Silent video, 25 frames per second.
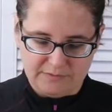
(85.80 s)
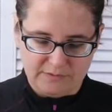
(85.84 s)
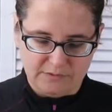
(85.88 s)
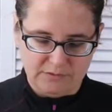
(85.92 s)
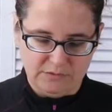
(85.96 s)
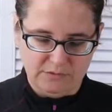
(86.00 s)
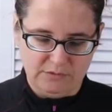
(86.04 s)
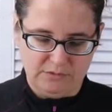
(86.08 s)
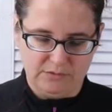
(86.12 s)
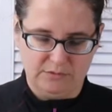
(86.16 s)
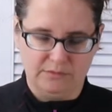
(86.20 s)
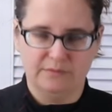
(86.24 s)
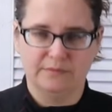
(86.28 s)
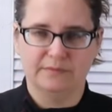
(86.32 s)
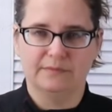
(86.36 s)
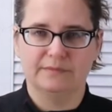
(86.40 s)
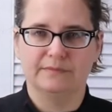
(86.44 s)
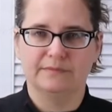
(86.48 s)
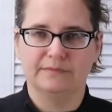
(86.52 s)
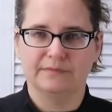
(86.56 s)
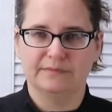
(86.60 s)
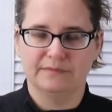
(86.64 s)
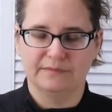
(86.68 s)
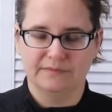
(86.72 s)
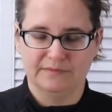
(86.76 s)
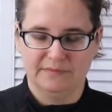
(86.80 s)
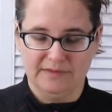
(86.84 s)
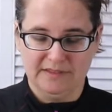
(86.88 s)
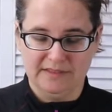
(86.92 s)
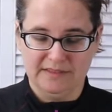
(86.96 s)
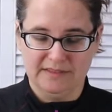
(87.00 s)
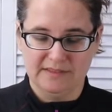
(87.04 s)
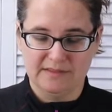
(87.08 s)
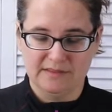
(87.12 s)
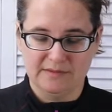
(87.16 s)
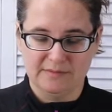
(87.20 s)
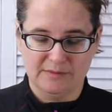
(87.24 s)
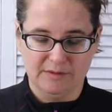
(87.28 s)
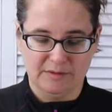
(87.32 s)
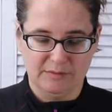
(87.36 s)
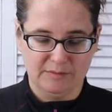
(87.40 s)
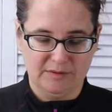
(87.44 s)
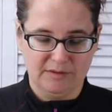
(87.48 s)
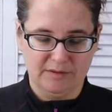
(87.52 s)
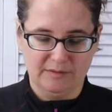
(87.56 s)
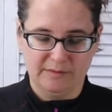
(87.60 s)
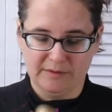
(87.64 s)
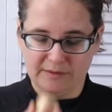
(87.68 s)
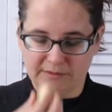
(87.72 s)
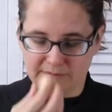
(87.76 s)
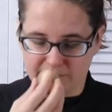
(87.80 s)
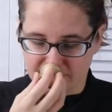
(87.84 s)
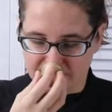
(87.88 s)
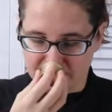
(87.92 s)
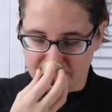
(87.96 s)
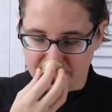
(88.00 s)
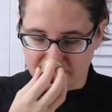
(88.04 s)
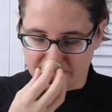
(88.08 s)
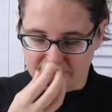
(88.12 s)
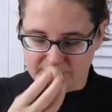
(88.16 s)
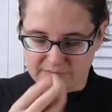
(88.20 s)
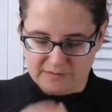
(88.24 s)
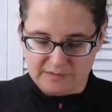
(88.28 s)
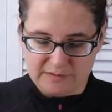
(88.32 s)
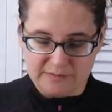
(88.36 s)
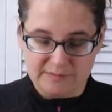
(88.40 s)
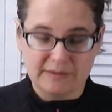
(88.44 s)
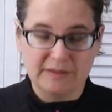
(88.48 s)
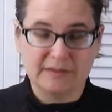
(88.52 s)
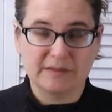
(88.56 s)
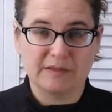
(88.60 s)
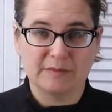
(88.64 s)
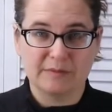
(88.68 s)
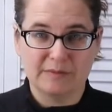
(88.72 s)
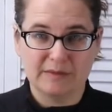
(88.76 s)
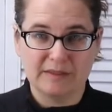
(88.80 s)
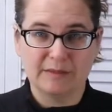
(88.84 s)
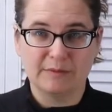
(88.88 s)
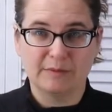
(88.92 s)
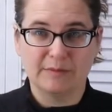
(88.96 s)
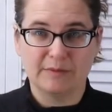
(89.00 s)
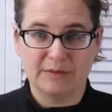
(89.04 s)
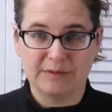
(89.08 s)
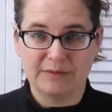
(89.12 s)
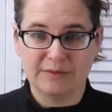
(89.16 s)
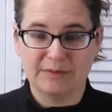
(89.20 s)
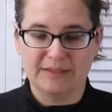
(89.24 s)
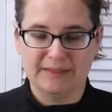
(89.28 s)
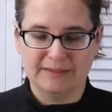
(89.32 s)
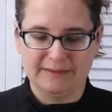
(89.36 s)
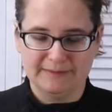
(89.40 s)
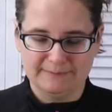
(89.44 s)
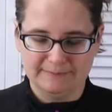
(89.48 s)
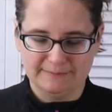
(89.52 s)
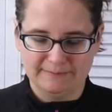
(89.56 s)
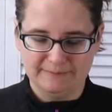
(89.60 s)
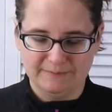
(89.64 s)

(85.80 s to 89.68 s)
Ooh, that does smell peanut butter. It smells peanut buttery.